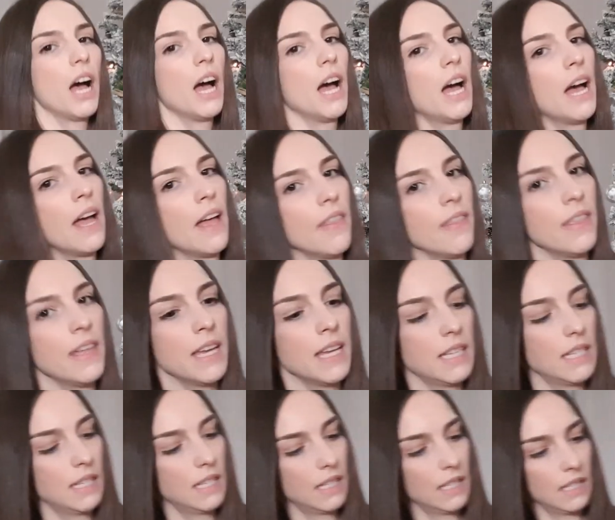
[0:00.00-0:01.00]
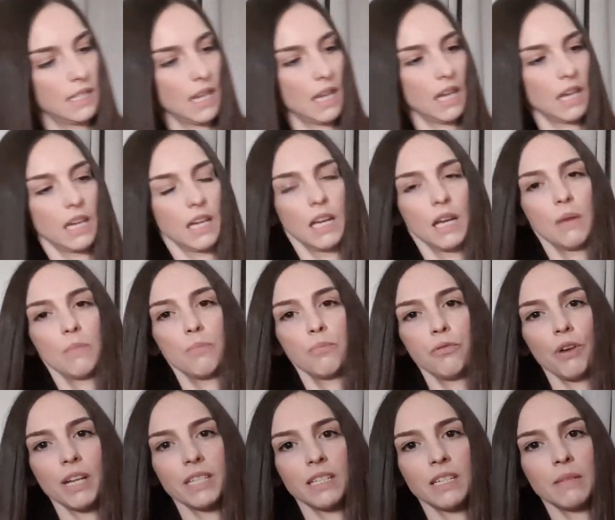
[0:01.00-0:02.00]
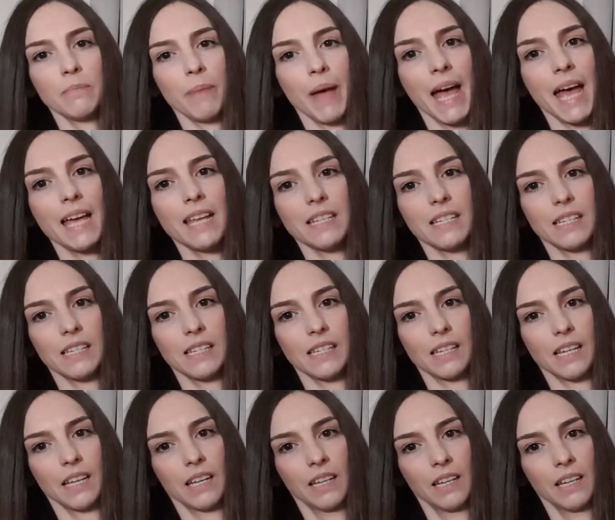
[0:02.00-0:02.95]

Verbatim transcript: her this present pets